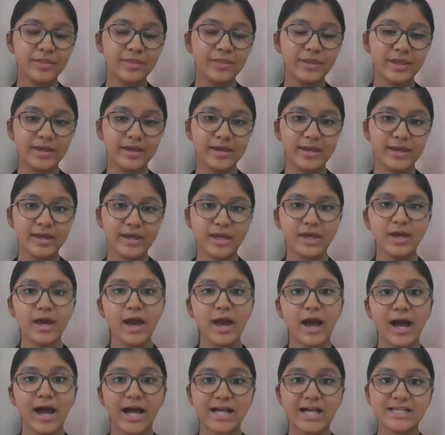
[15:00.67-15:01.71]
they
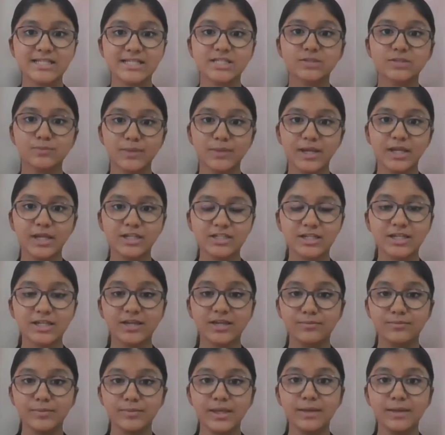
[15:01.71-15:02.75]
asked me
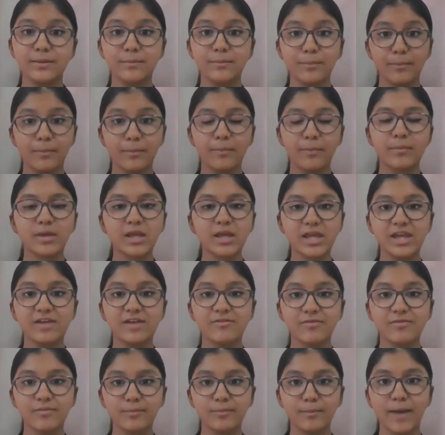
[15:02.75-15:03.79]
to give
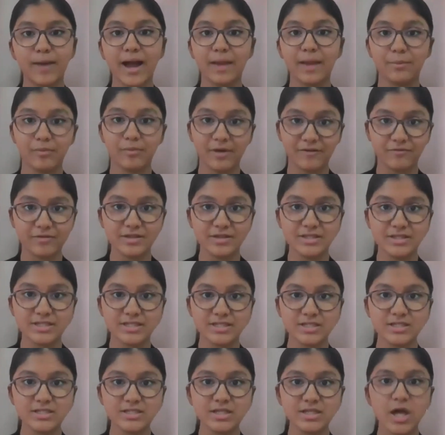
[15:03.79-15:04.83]
my
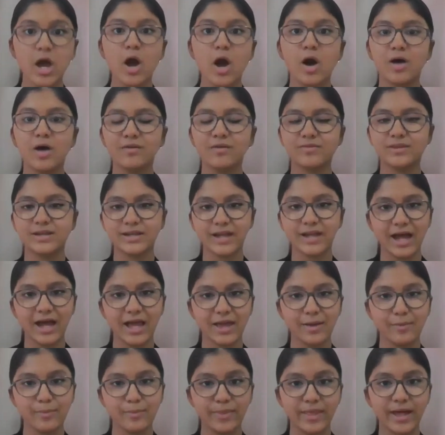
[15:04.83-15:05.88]
preferences of the
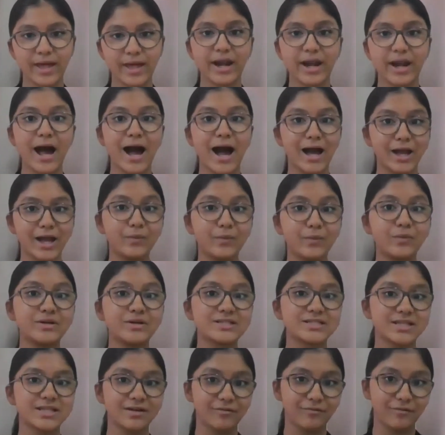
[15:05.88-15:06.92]
time that I
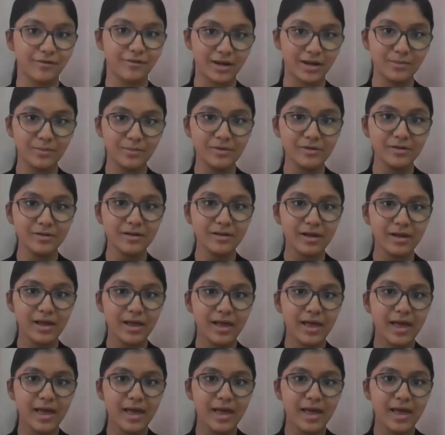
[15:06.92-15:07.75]
was available.